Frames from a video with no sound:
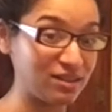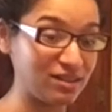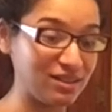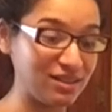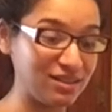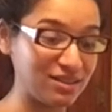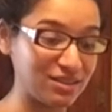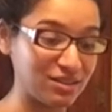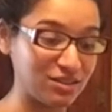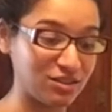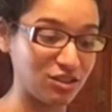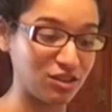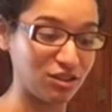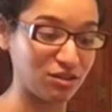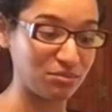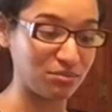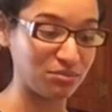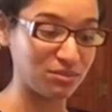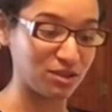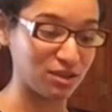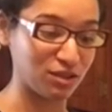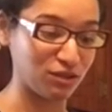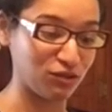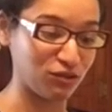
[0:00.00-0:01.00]
this in
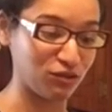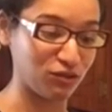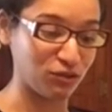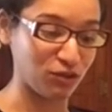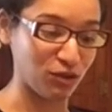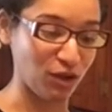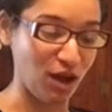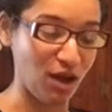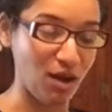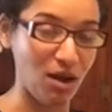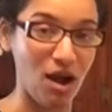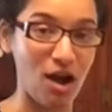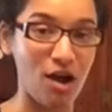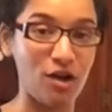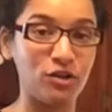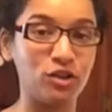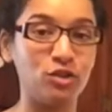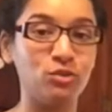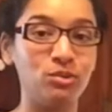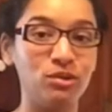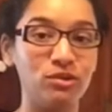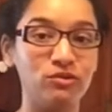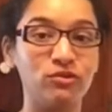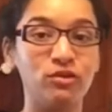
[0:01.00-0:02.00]
terms of how you
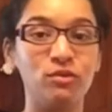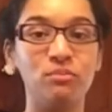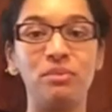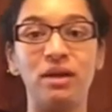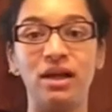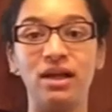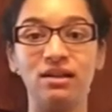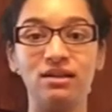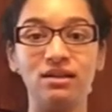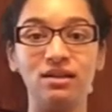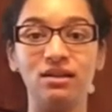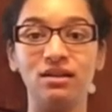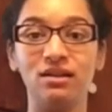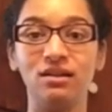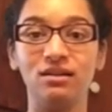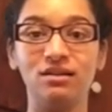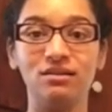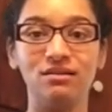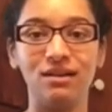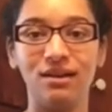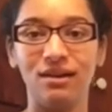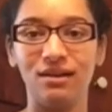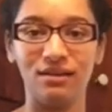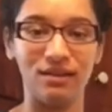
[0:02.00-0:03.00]
would for
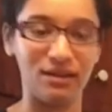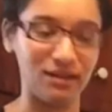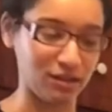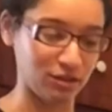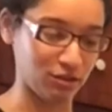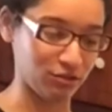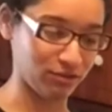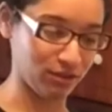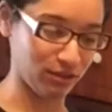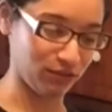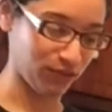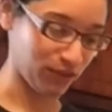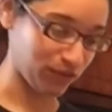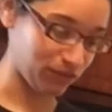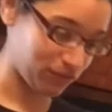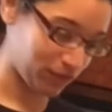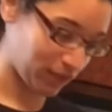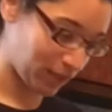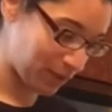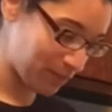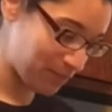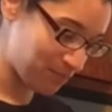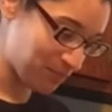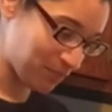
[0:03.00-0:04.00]
baking at like a
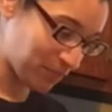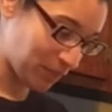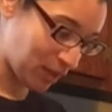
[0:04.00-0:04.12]
350.